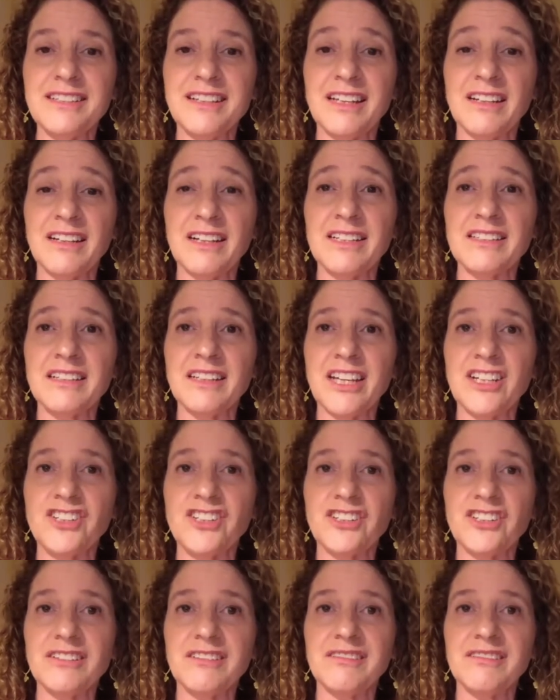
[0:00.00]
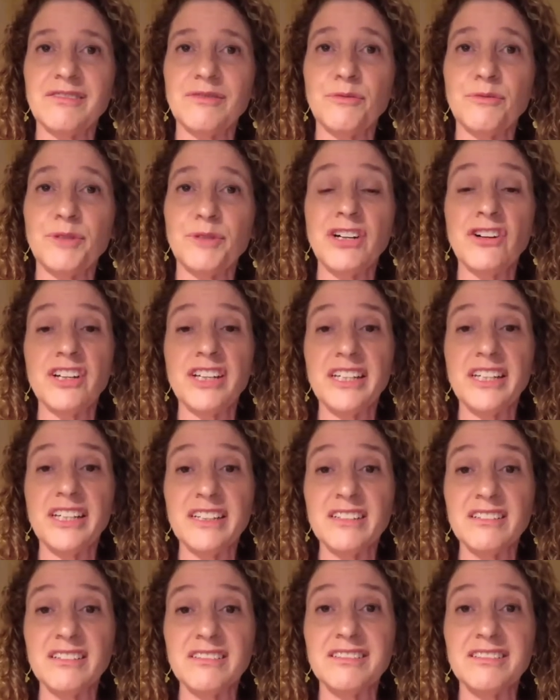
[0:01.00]
and isolation, we are
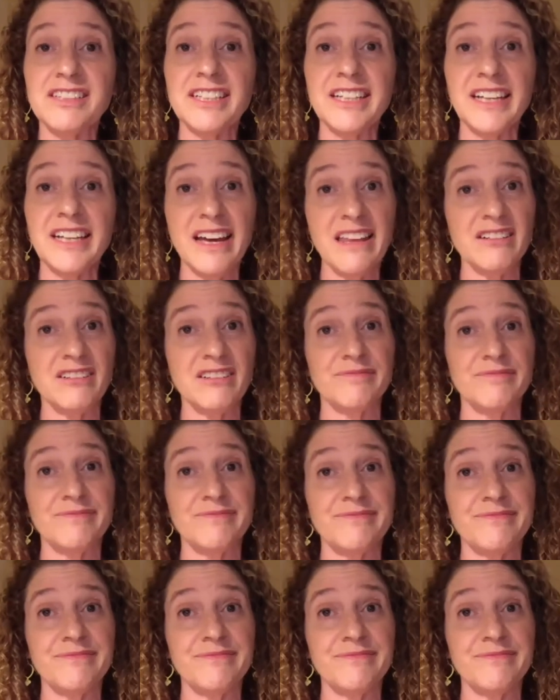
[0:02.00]
here together,